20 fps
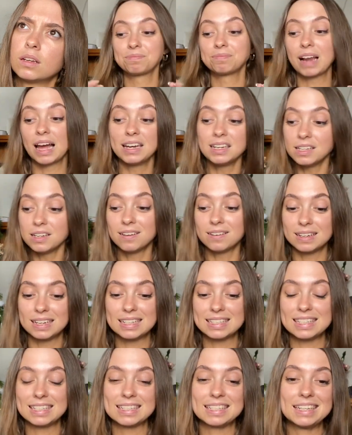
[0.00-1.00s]
I didn't know it
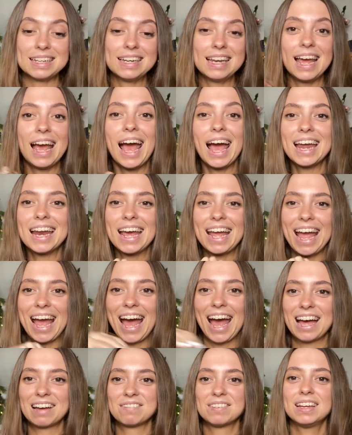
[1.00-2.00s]
existed, and I
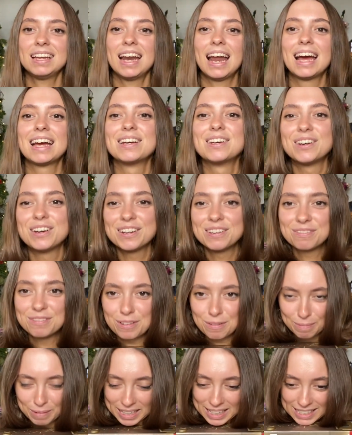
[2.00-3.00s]
have it. I got it for
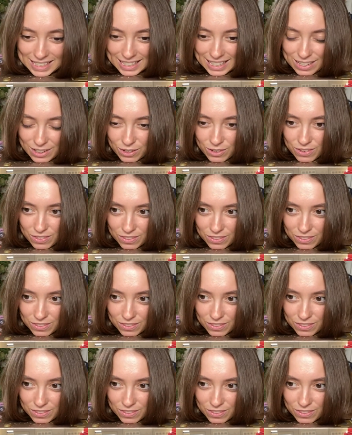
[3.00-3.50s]
myself